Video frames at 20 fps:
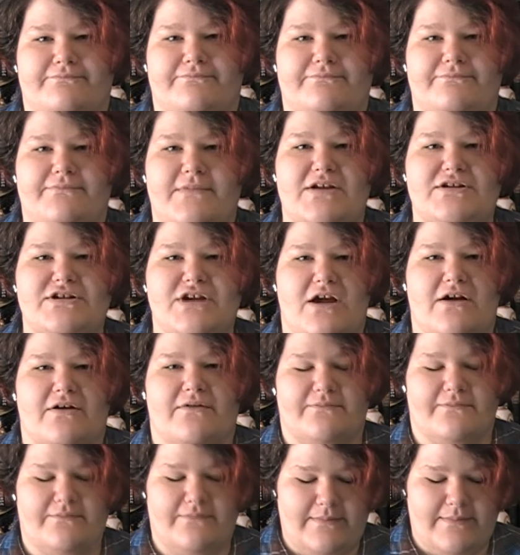No joke.
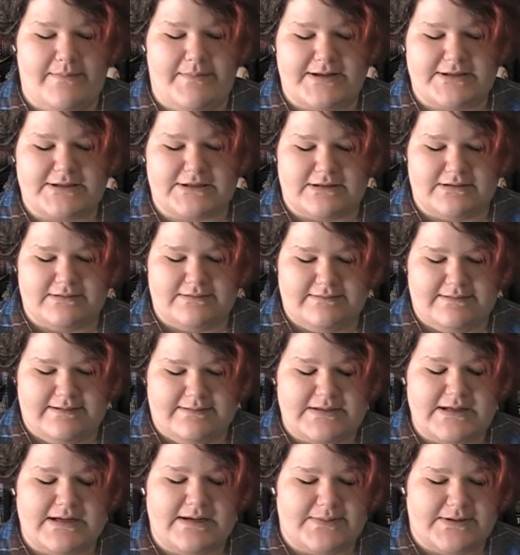Picture.
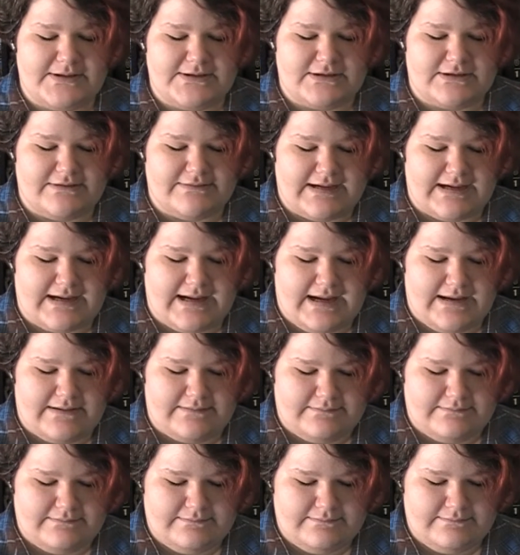I'm taking a picture of that cat.
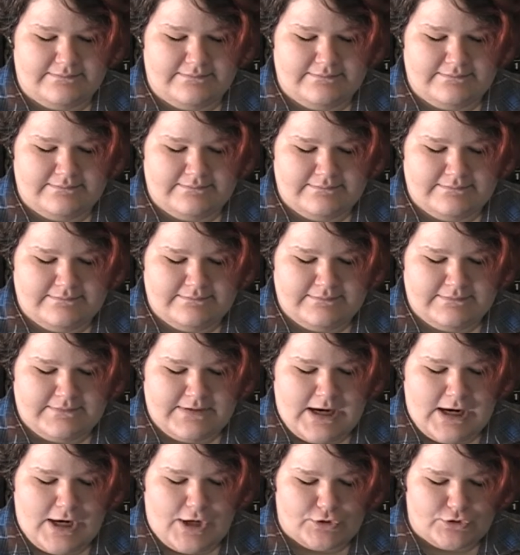
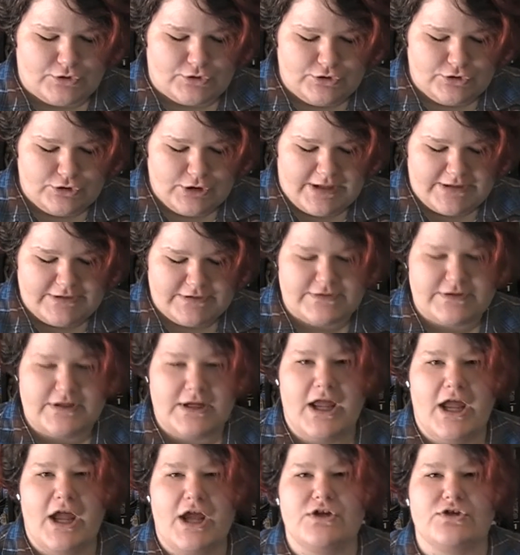Just
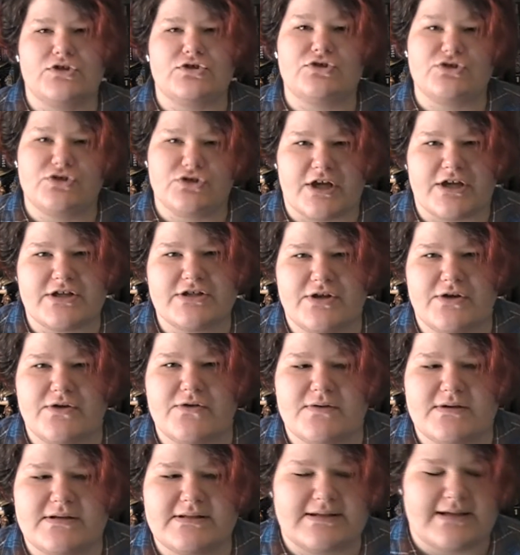so
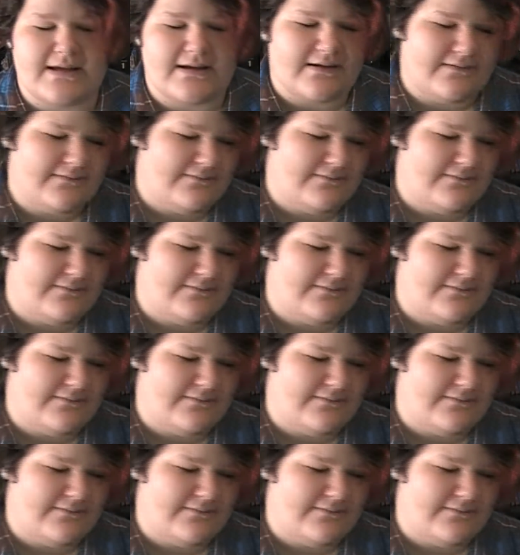you can see.